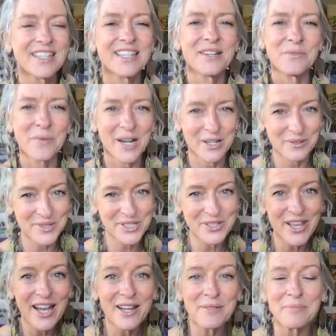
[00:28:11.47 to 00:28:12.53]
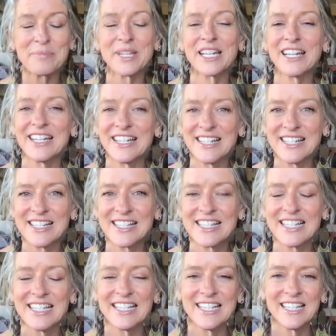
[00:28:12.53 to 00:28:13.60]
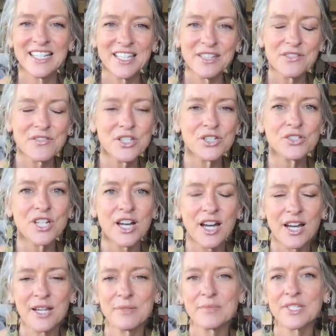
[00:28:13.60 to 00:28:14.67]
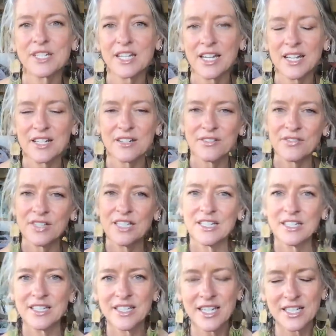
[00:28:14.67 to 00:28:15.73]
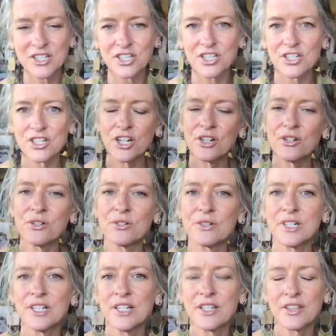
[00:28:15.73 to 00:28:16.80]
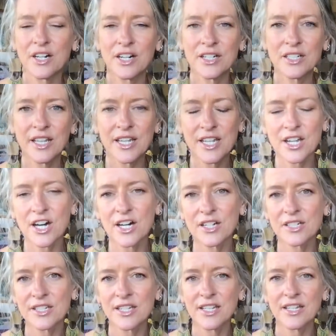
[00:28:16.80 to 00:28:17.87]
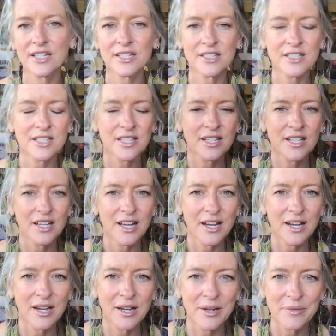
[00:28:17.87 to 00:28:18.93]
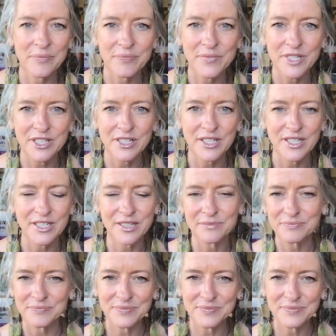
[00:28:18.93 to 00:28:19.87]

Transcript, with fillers: And why do we do that? Because it gives you time to kind of get to know the online content, um, to kind of